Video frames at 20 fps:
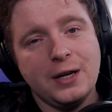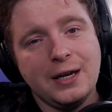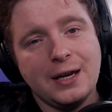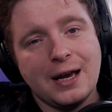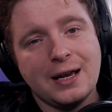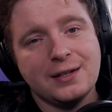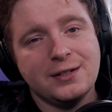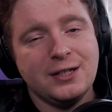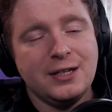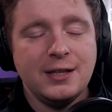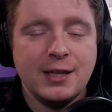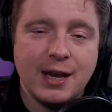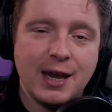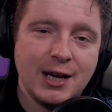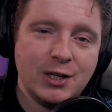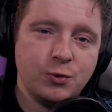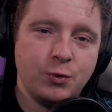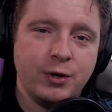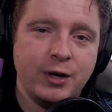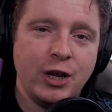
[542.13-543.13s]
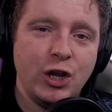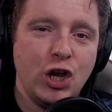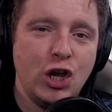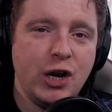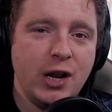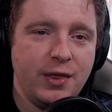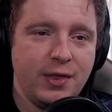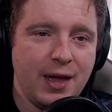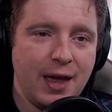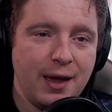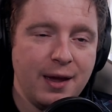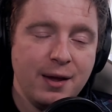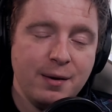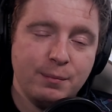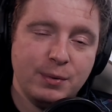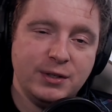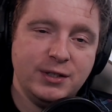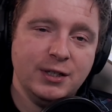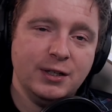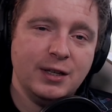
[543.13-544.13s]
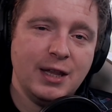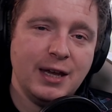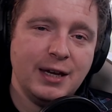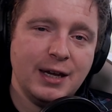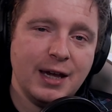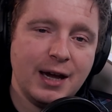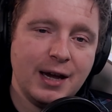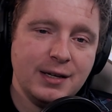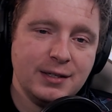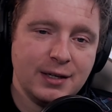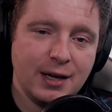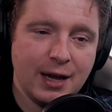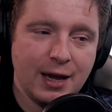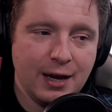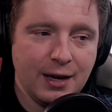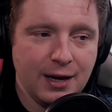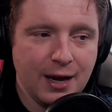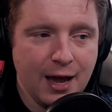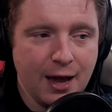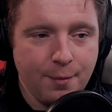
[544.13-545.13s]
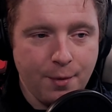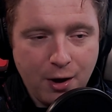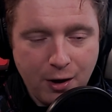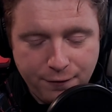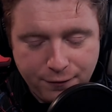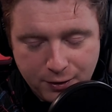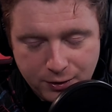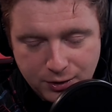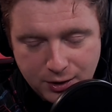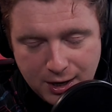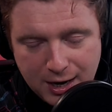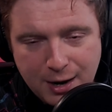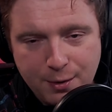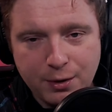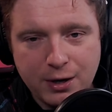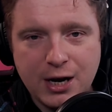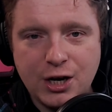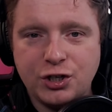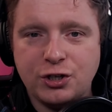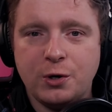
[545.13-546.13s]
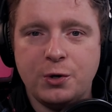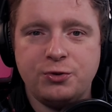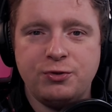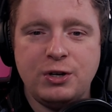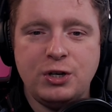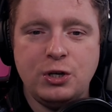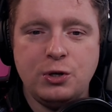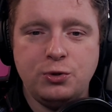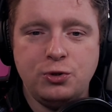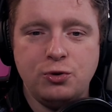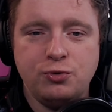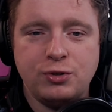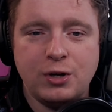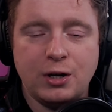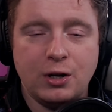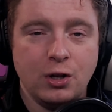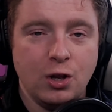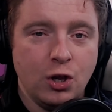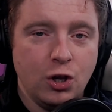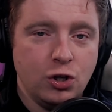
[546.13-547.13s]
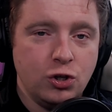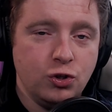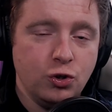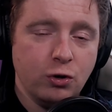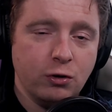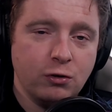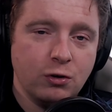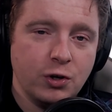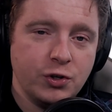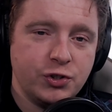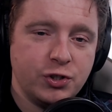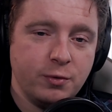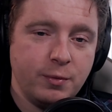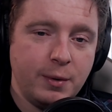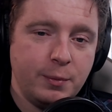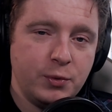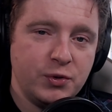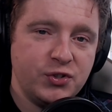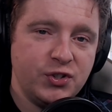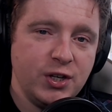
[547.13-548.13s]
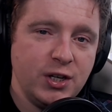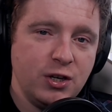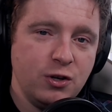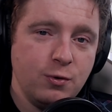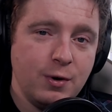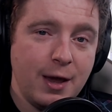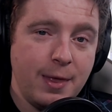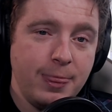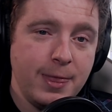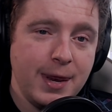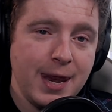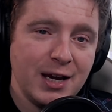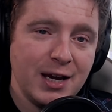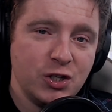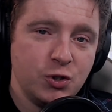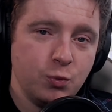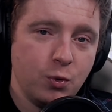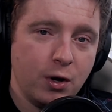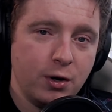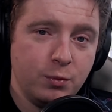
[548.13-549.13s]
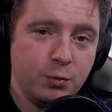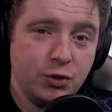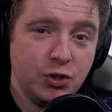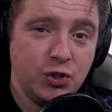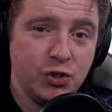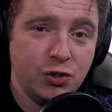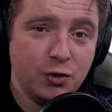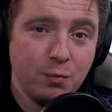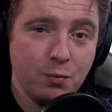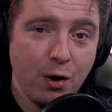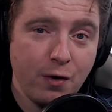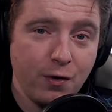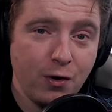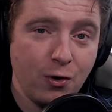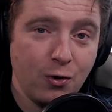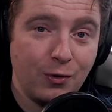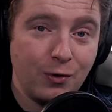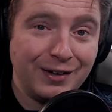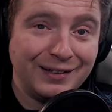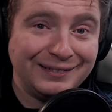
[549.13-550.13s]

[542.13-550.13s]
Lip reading: I'll see you in the next one and I earn it there. But till then, guys, I am Haugh on the A1A Shadows Rain YouTube channel. You're awesome, and we'll see you in the next one, which is tomorrow.